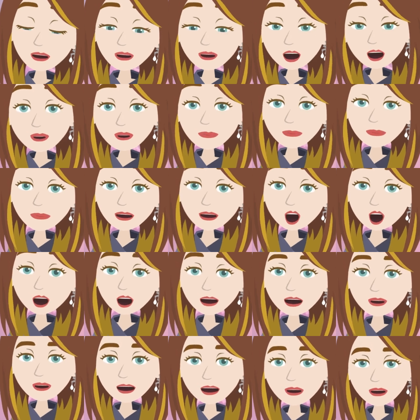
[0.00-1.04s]
takes care
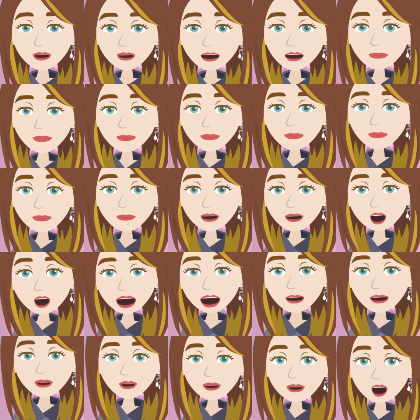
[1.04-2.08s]
of it, you see. But
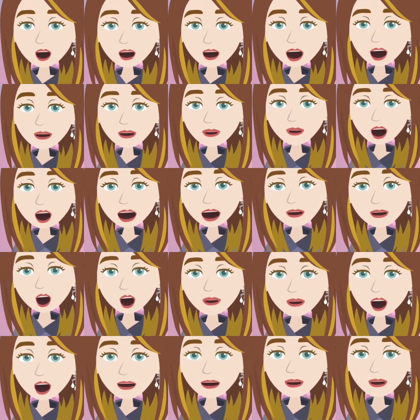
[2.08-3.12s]
most of you don't play it that
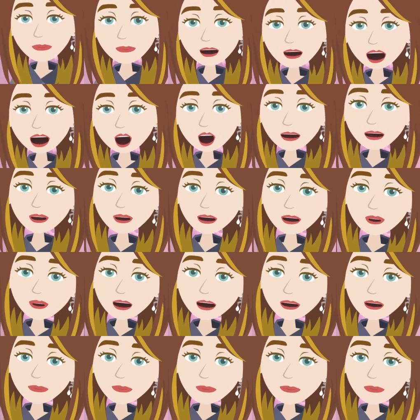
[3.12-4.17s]
way. Most of
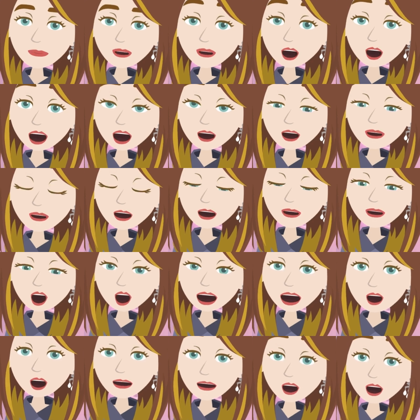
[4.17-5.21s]
you go with the
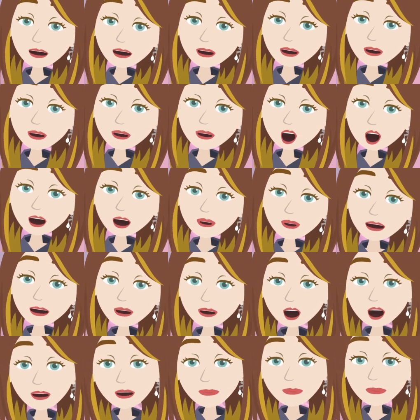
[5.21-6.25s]
flow, and then you look back and you
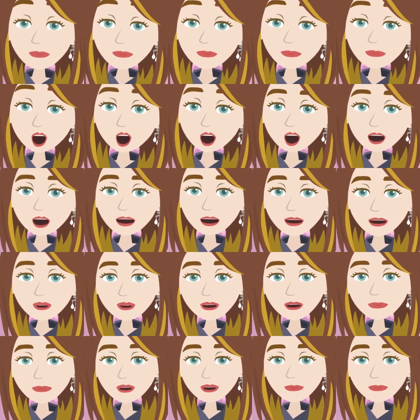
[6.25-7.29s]
say, wait a minute,
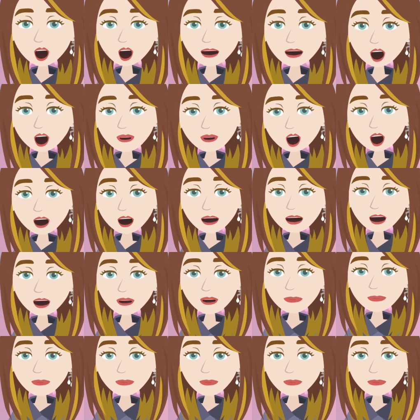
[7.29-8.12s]
You're not going with the